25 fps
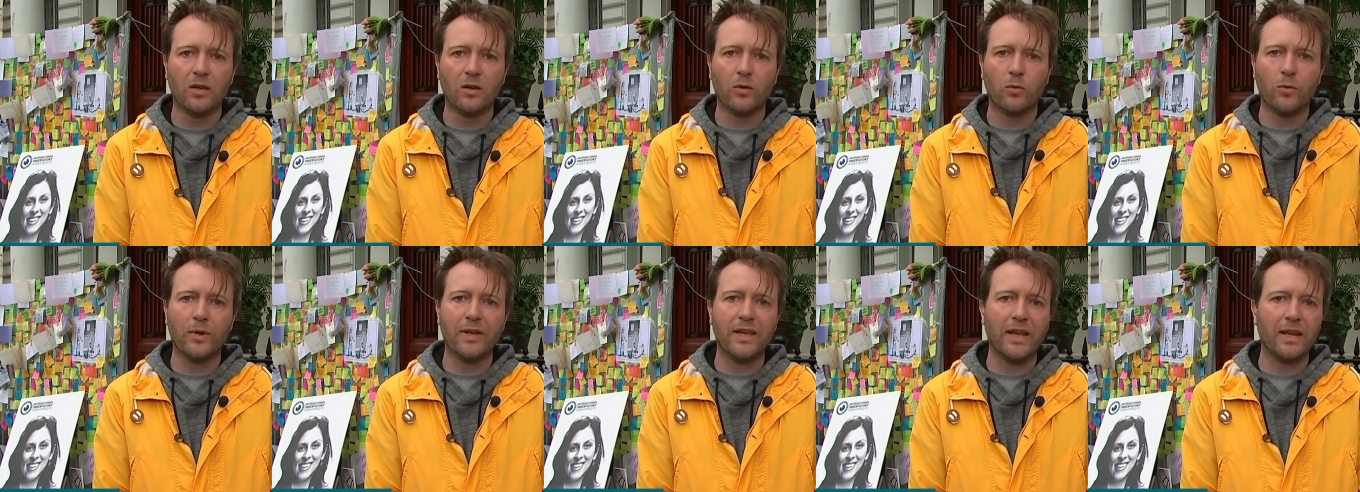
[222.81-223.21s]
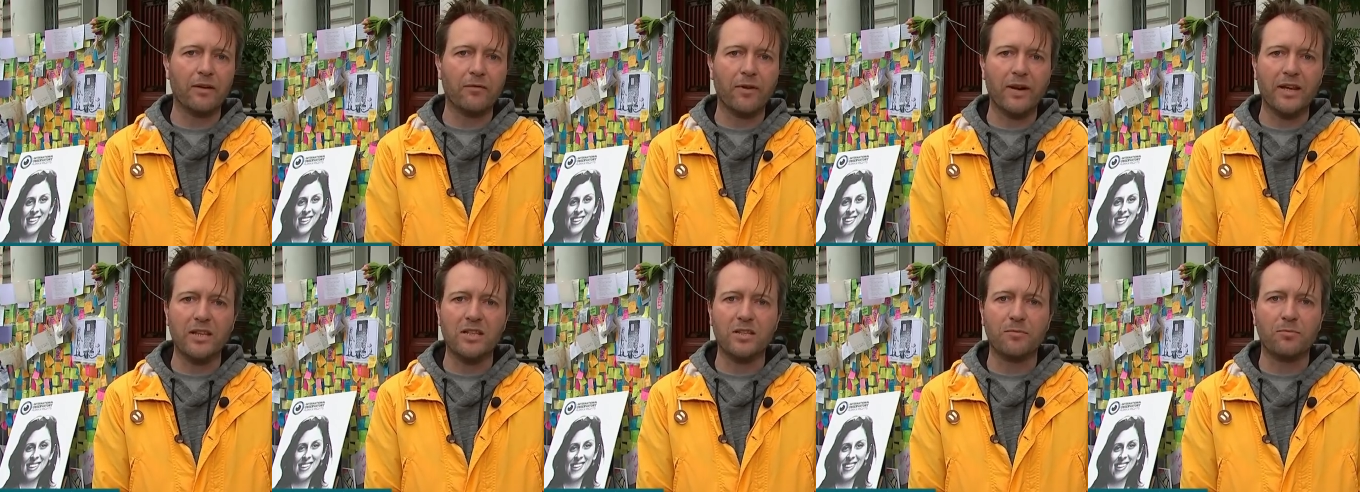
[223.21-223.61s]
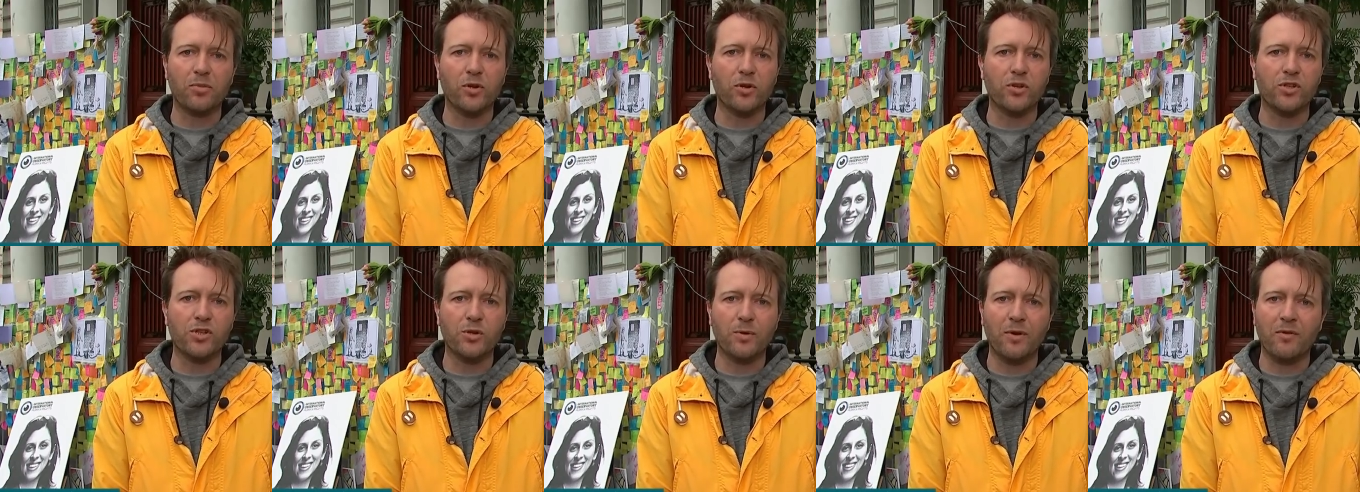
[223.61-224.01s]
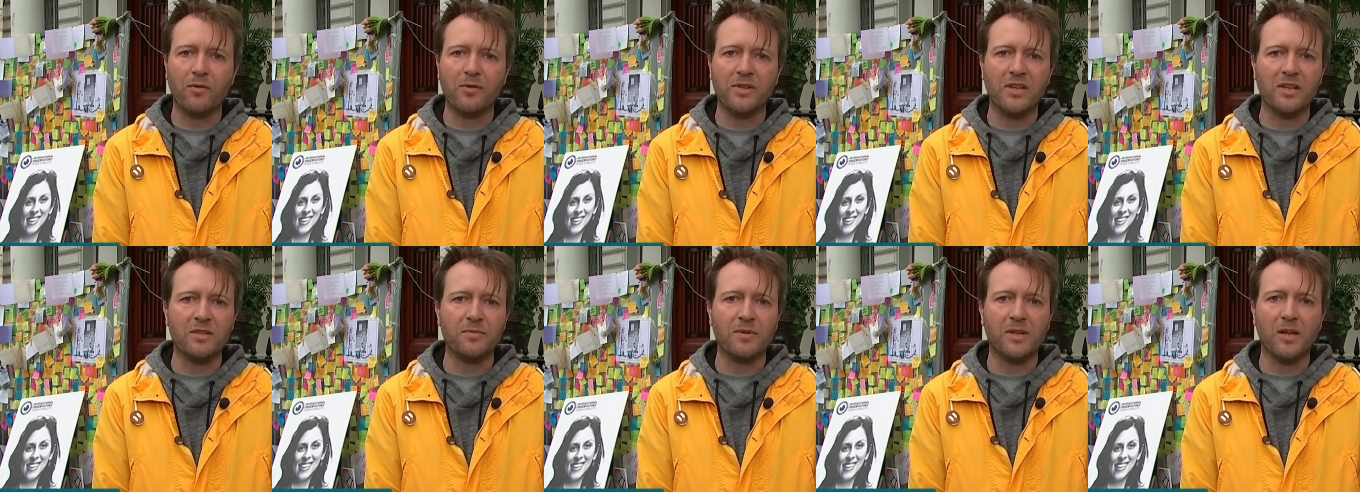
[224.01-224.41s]
Speaker 1: we're getting ready to push whoever
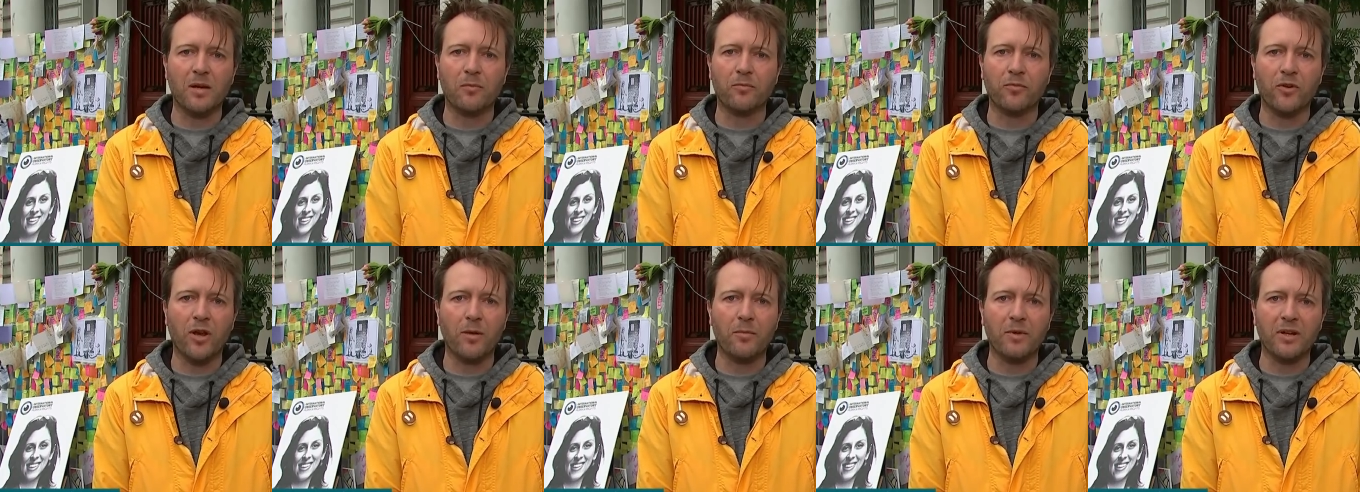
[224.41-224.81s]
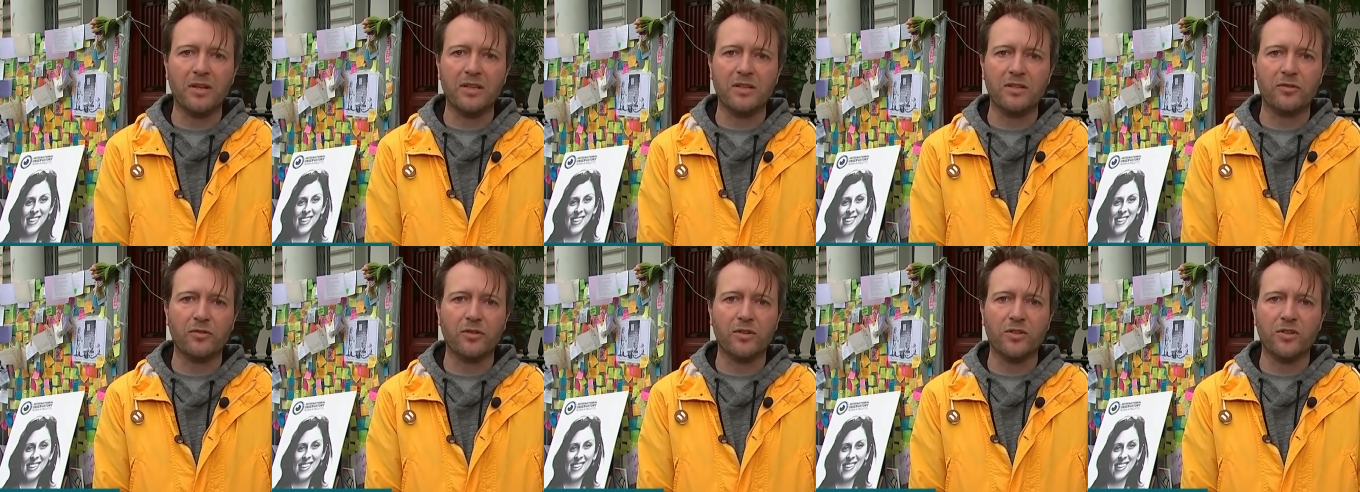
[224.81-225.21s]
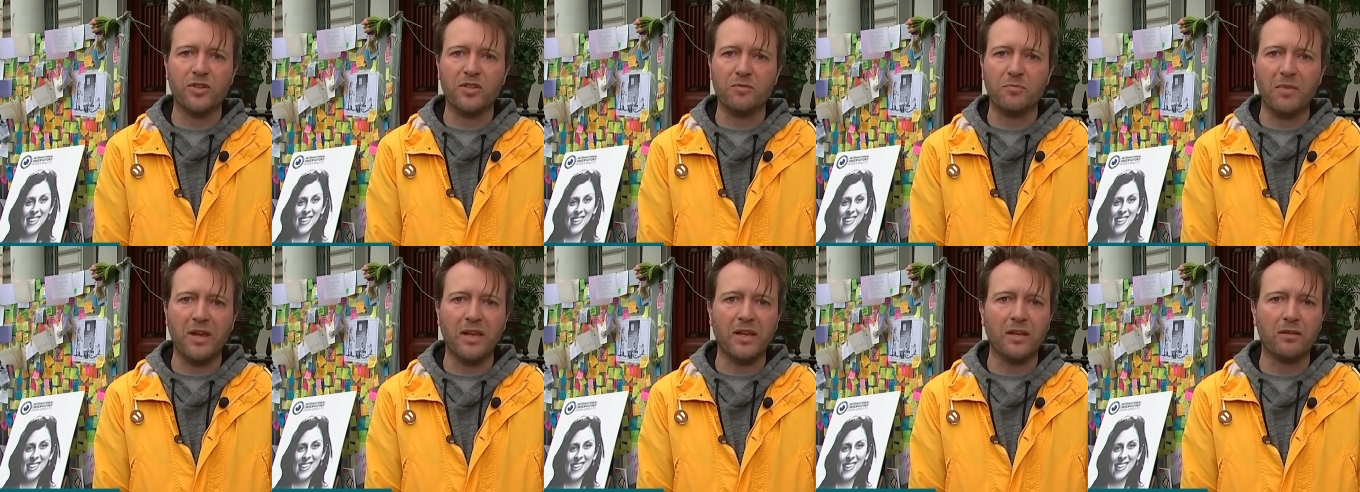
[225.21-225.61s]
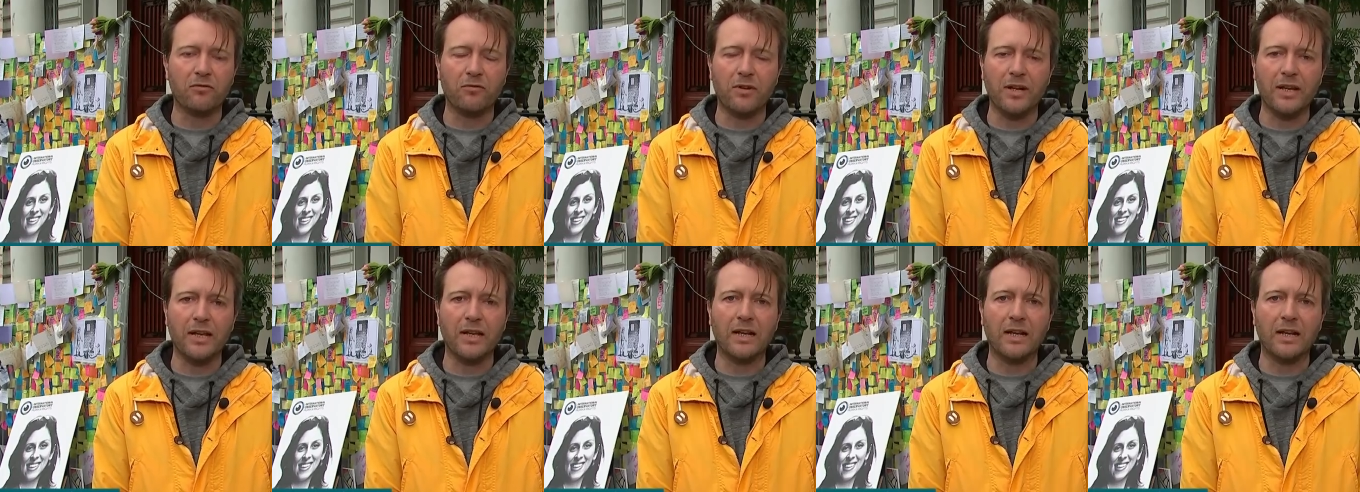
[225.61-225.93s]
does become Prime Minister and just make it really